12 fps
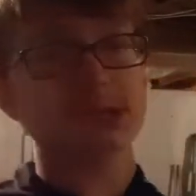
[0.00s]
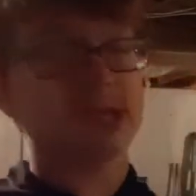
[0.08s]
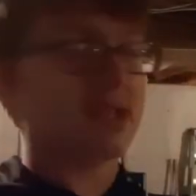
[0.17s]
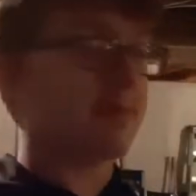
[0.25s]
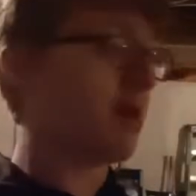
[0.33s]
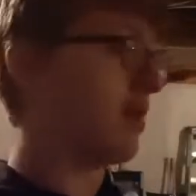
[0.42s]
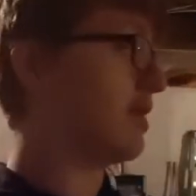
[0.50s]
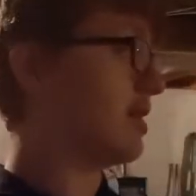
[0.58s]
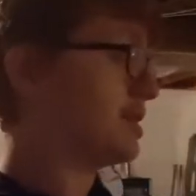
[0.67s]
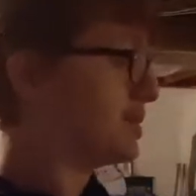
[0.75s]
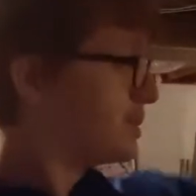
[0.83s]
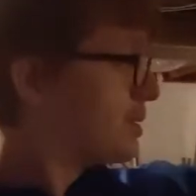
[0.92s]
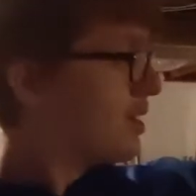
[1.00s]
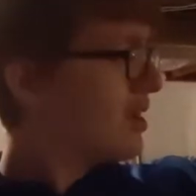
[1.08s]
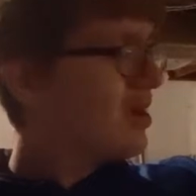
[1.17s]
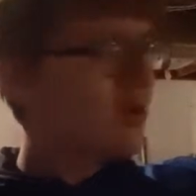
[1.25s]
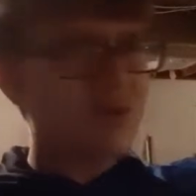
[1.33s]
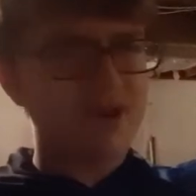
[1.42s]
think about it. It's
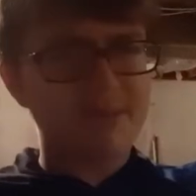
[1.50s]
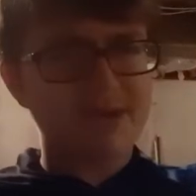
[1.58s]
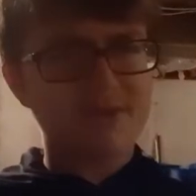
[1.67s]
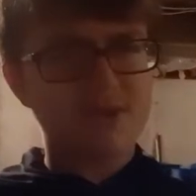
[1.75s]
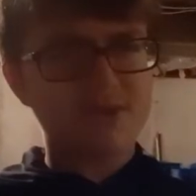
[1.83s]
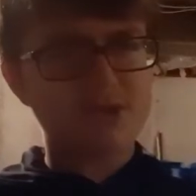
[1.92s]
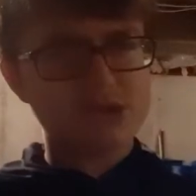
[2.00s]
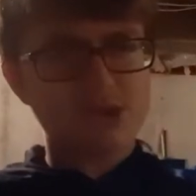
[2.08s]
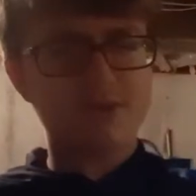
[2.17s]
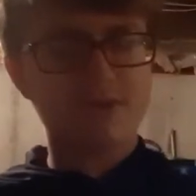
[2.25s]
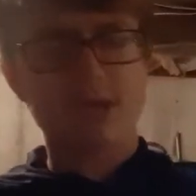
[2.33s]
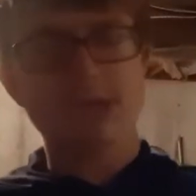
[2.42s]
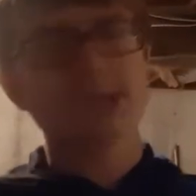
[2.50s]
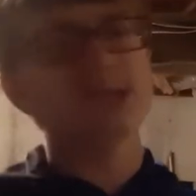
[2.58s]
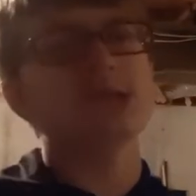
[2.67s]
one of my very first Nerf guns,